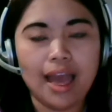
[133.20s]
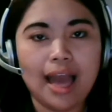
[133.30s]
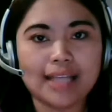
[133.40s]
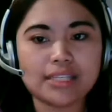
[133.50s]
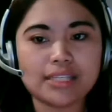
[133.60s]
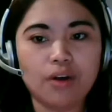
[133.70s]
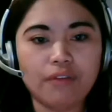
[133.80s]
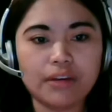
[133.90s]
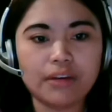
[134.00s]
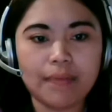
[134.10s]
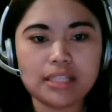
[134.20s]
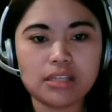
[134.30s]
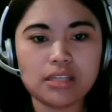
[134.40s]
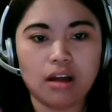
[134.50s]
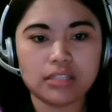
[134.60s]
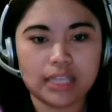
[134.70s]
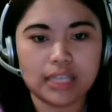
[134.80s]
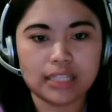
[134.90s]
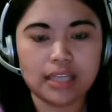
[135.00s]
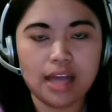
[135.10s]
as government's
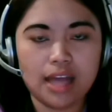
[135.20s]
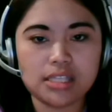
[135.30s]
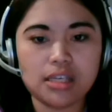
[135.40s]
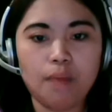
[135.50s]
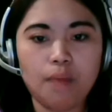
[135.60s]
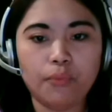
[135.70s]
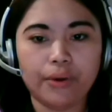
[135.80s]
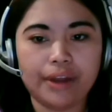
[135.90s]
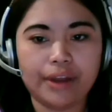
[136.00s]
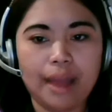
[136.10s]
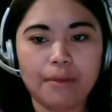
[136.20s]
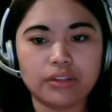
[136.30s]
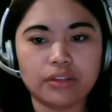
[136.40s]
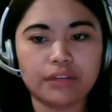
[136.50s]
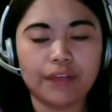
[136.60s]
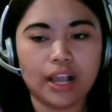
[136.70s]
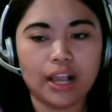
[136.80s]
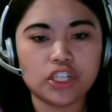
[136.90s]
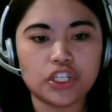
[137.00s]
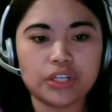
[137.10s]
content, and some worry about the
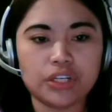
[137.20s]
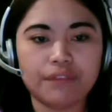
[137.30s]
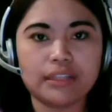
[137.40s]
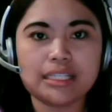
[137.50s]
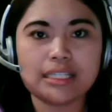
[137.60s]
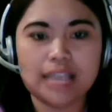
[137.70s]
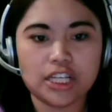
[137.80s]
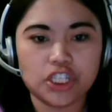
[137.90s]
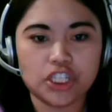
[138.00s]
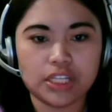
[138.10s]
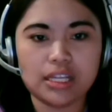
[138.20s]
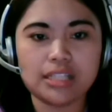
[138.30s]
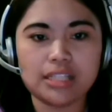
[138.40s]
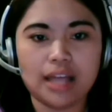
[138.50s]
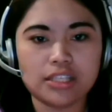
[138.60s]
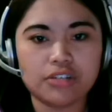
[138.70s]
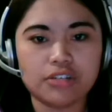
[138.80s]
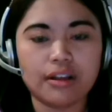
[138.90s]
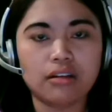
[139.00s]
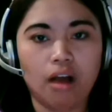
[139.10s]
creation of a detention
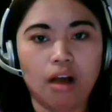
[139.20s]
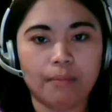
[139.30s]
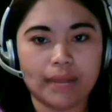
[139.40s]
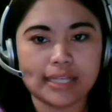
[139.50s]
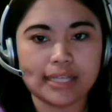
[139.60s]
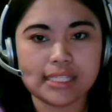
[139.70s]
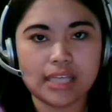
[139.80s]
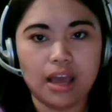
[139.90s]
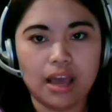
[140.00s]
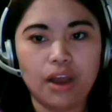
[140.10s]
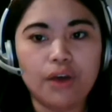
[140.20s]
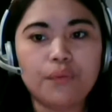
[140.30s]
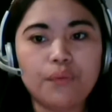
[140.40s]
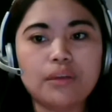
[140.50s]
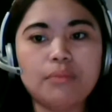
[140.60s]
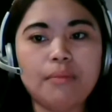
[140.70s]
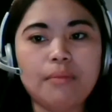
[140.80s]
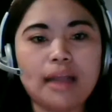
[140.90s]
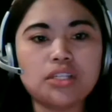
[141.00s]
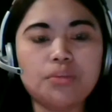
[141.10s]
industrial complex with a
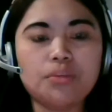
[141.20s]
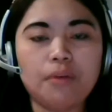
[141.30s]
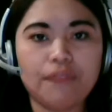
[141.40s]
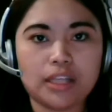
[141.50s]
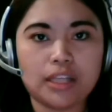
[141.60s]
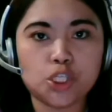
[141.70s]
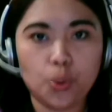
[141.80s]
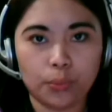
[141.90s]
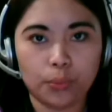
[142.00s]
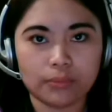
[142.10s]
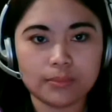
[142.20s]
momentum of its own.